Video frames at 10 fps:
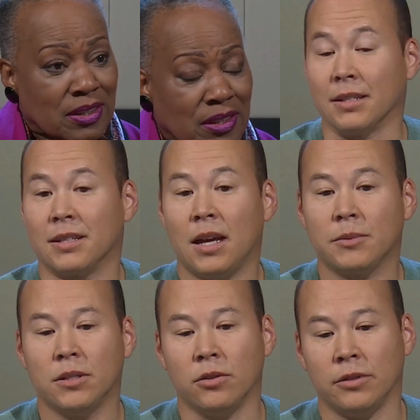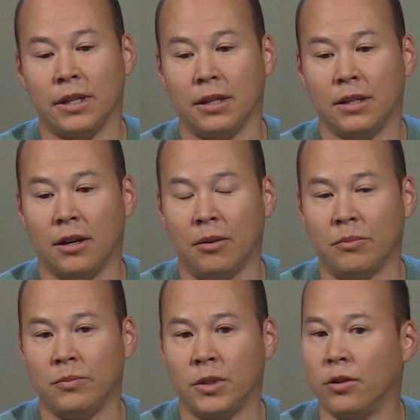Yes, absolutely.
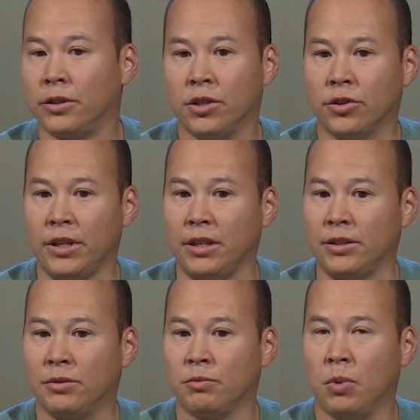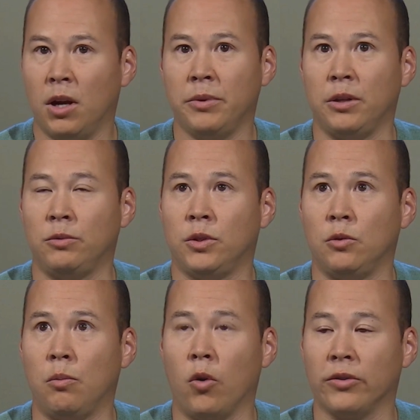Attorneys probably
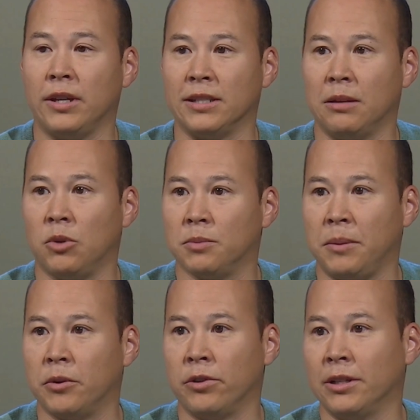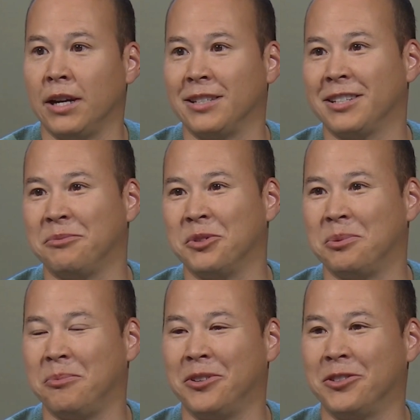do more things than most people realize because most
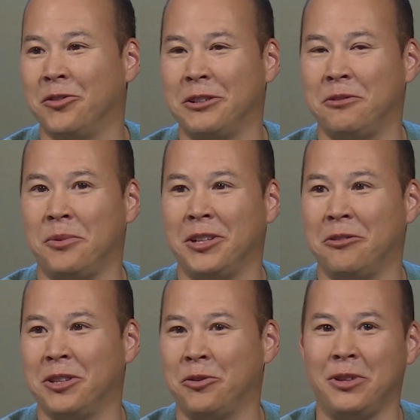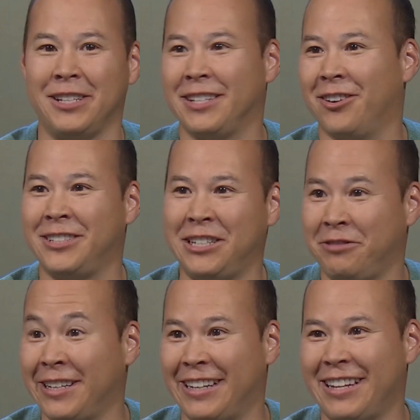people are only familiar with who they see on
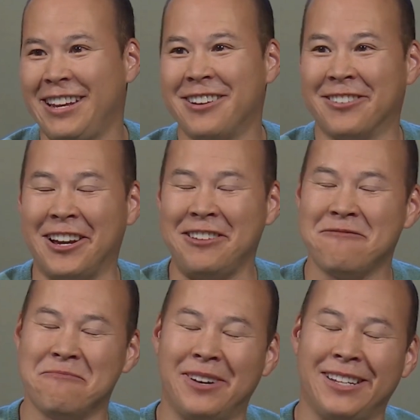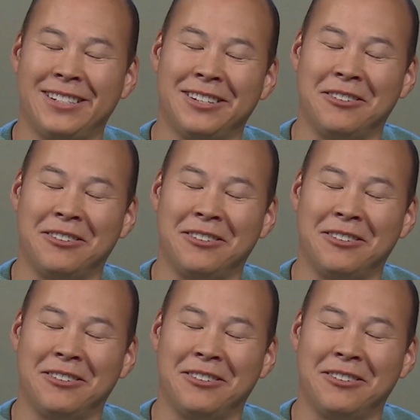TV, right? But